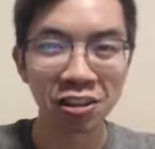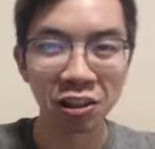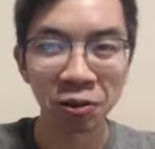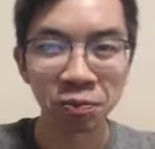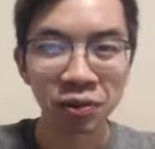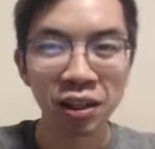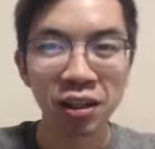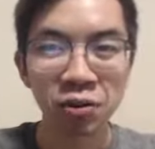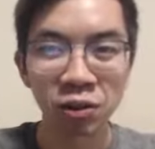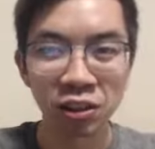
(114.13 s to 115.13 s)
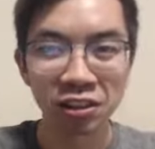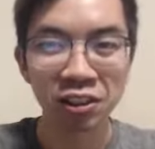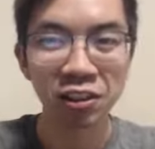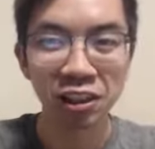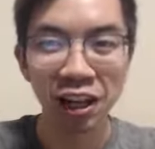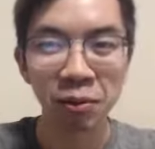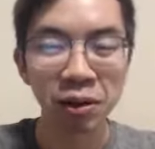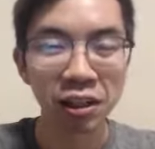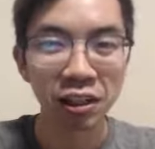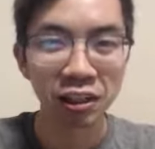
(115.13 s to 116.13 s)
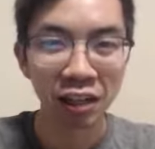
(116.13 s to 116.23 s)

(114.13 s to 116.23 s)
So we're still climbing here,